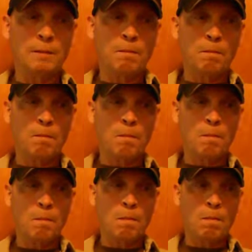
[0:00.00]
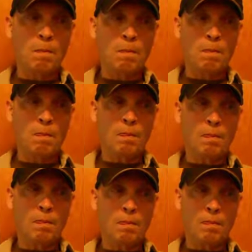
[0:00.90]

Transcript: Nothing is said.